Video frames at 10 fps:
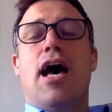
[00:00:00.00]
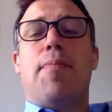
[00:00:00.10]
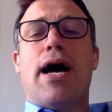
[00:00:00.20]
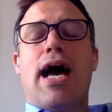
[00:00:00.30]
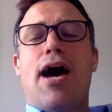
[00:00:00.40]

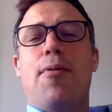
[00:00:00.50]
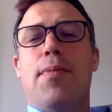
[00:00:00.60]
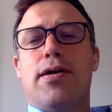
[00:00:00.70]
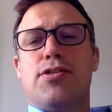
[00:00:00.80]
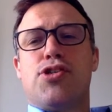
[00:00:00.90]
about how
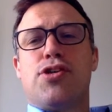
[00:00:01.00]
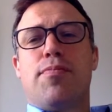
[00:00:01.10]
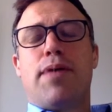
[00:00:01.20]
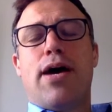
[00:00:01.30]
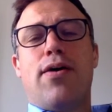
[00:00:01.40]
much
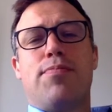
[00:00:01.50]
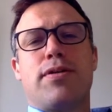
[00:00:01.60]
power